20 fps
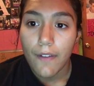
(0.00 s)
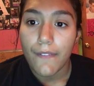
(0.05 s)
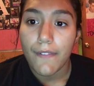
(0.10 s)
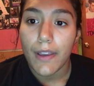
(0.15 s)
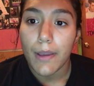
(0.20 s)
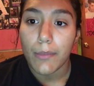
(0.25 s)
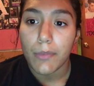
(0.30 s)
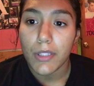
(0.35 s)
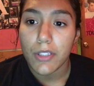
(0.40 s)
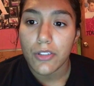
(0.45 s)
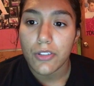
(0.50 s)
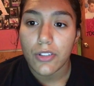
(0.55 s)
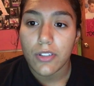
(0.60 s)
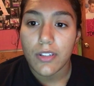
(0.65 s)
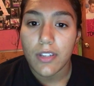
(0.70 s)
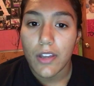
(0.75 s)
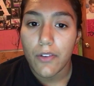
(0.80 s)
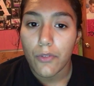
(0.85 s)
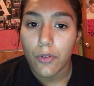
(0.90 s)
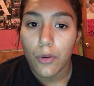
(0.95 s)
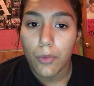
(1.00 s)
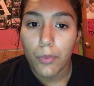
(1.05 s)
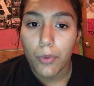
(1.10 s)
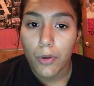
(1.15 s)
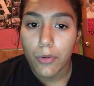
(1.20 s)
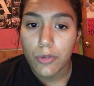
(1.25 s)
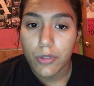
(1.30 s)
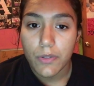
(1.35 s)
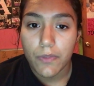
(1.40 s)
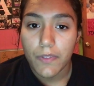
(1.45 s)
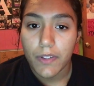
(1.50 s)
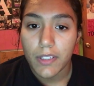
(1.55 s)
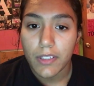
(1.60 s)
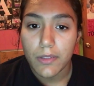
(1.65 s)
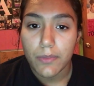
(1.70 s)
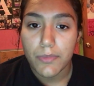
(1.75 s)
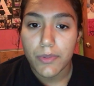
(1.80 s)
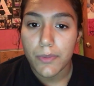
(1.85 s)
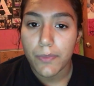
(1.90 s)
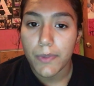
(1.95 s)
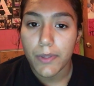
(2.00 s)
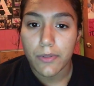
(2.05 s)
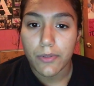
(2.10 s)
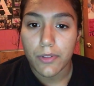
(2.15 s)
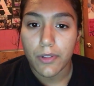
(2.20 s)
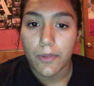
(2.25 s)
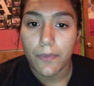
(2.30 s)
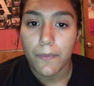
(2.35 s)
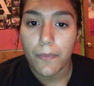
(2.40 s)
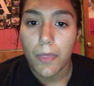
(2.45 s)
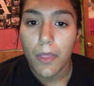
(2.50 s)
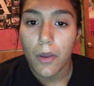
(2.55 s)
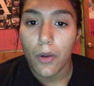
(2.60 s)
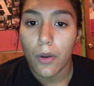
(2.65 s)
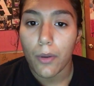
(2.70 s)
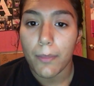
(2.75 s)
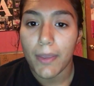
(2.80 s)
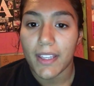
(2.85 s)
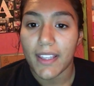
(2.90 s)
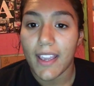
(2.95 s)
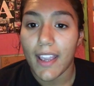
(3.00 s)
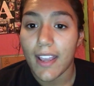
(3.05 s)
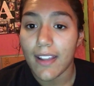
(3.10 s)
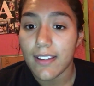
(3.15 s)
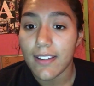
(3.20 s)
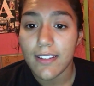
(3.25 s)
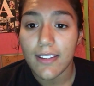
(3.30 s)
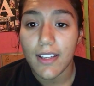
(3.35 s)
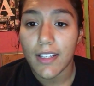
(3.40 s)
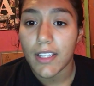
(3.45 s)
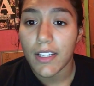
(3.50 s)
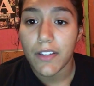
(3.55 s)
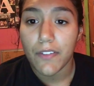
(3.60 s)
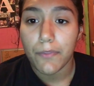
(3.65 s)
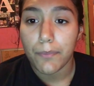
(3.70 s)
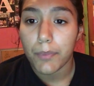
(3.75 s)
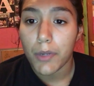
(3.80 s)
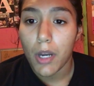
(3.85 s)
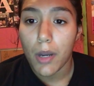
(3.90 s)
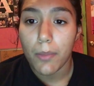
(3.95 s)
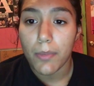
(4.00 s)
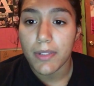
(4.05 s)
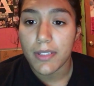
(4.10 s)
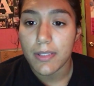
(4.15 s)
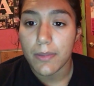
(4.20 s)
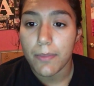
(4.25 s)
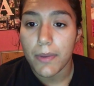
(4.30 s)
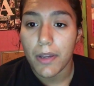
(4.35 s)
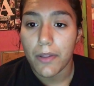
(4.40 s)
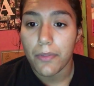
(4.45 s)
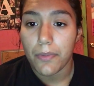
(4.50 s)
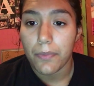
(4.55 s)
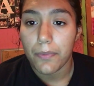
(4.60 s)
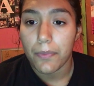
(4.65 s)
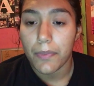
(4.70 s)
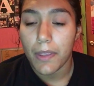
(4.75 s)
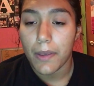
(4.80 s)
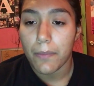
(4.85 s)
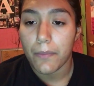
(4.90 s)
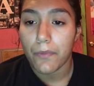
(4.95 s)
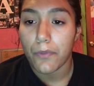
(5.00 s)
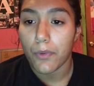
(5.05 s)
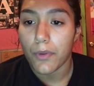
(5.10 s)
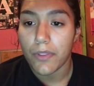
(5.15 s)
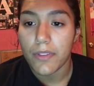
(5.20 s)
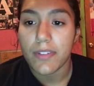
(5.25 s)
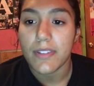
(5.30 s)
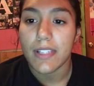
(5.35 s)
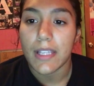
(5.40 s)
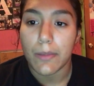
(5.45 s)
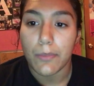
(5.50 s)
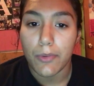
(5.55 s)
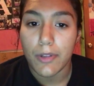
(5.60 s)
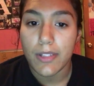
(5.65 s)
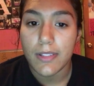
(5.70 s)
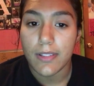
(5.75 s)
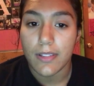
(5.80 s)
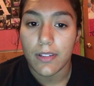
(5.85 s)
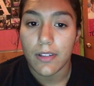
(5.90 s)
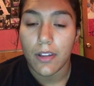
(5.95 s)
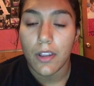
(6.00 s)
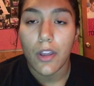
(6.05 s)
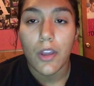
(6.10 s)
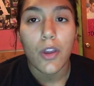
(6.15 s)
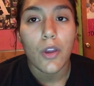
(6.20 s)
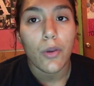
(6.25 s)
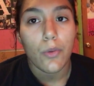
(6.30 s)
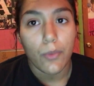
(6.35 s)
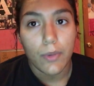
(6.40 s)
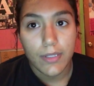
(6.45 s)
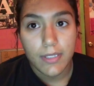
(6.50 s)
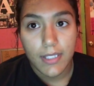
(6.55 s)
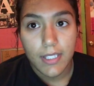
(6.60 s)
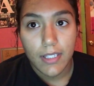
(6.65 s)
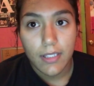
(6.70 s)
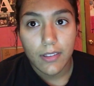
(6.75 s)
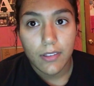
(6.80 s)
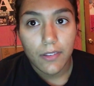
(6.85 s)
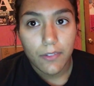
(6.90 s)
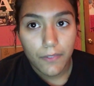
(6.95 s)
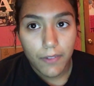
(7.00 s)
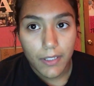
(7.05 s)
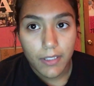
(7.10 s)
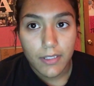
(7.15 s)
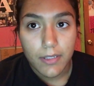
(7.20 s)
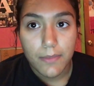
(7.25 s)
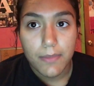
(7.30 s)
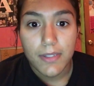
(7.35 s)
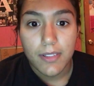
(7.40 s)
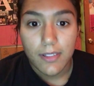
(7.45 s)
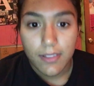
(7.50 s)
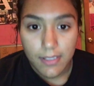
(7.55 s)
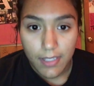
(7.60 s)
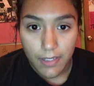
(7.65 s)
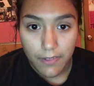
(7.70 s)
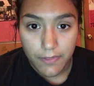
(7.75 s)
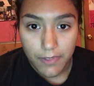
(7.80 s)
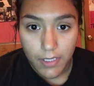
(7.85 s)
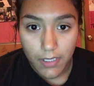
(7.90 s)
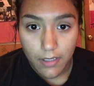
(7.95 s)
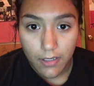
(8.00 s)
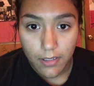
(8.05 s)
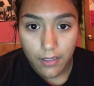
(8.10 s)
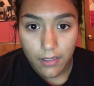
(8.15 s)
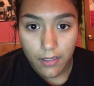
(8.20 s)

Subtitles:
Families should never approach the victim's abuser or make any negative comments about them for the same reason, risking the victim's safety.